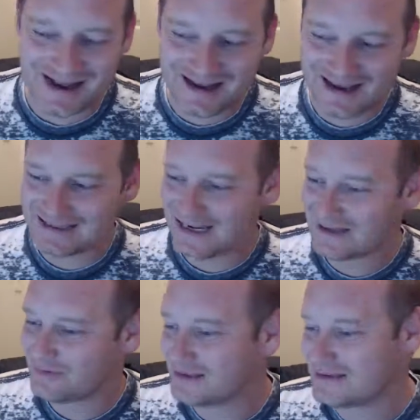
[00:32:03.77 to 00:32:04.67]
I got
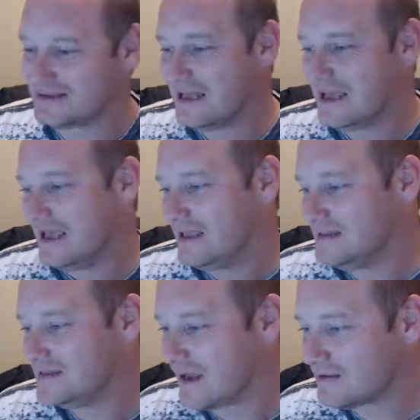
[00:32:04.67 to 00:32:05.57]
Jacksonville.
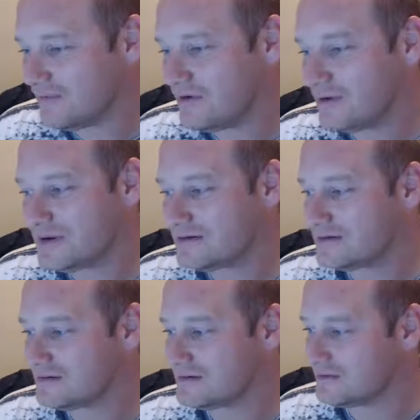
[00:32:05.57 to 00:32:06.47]
Jacksonville
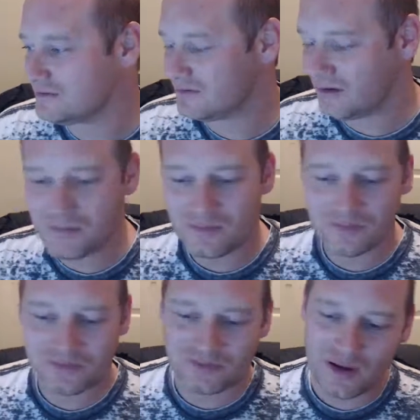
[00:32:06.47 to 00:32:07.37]
is
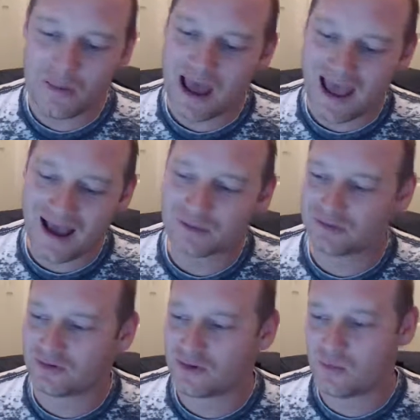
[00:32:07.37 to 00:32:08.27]
somehow,
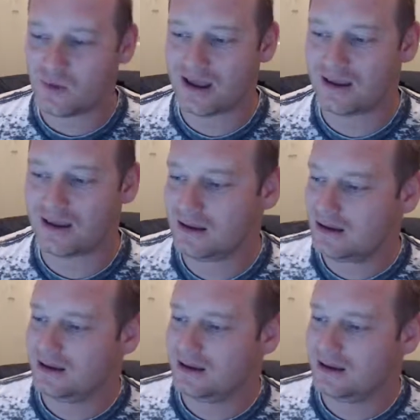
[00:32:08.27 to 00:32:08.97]
some way.